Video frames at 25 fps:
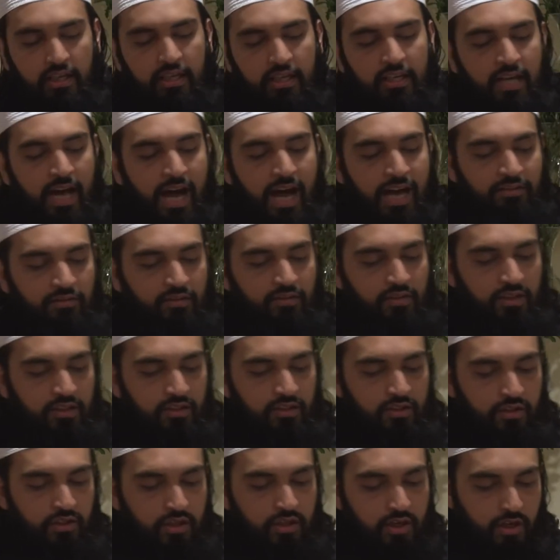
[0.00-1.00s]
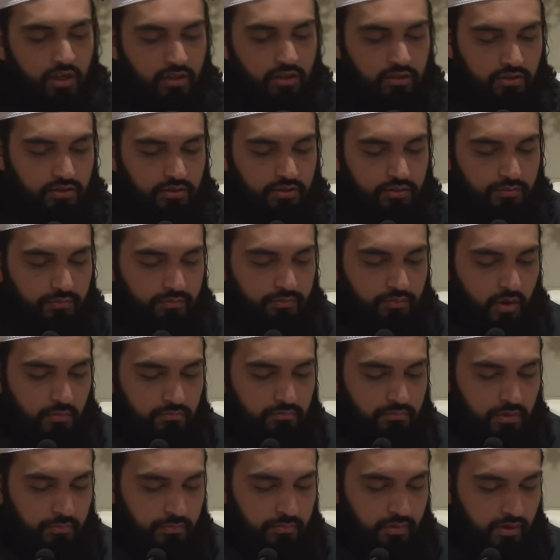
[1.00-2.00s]
he actually learned
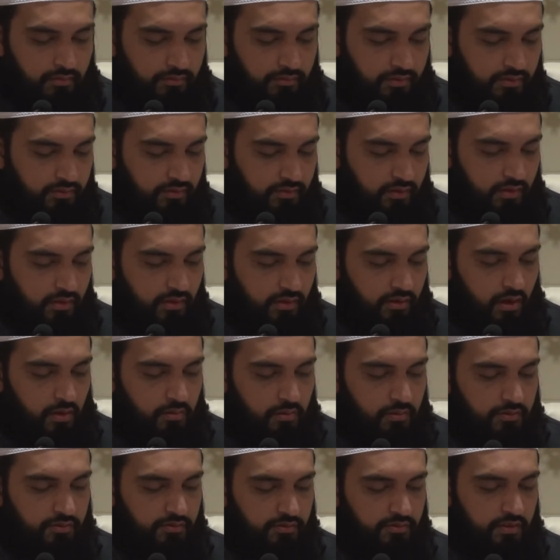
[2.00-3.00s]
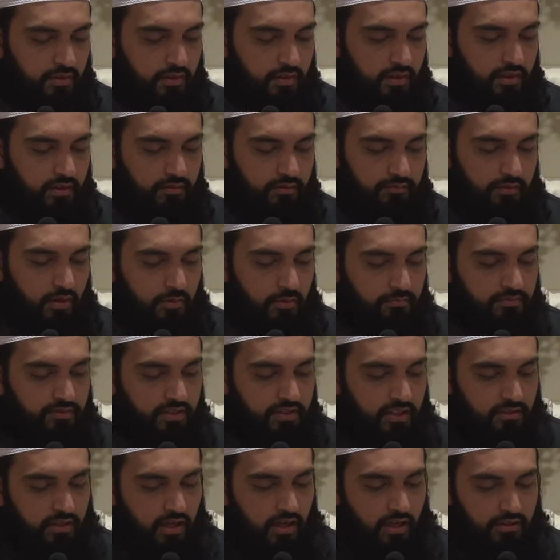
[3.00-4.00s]
from the Prophet uh, from
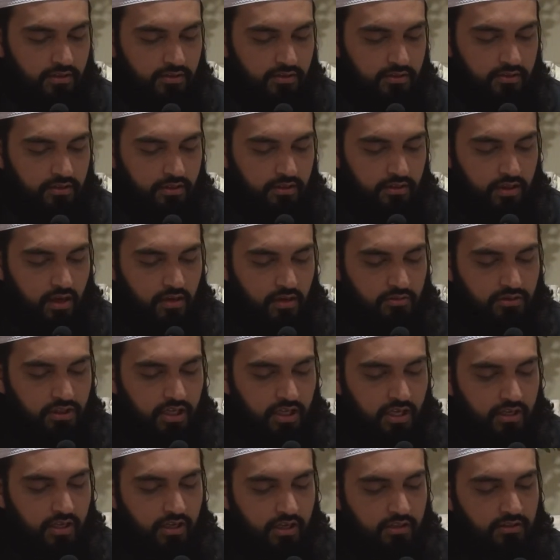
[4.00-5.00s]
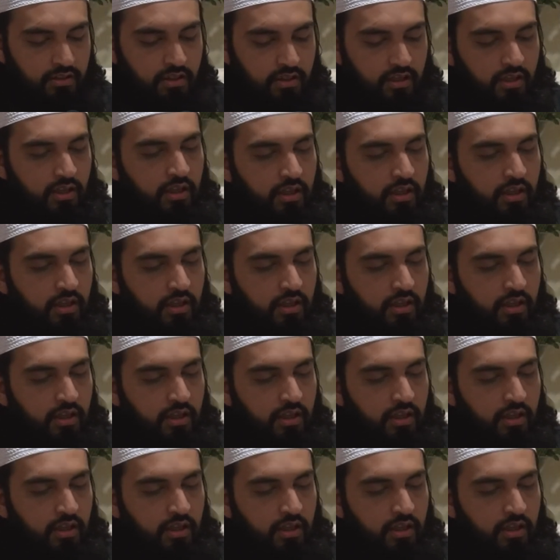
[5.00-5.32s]
Sayyidina Ali radiallahu ta'ala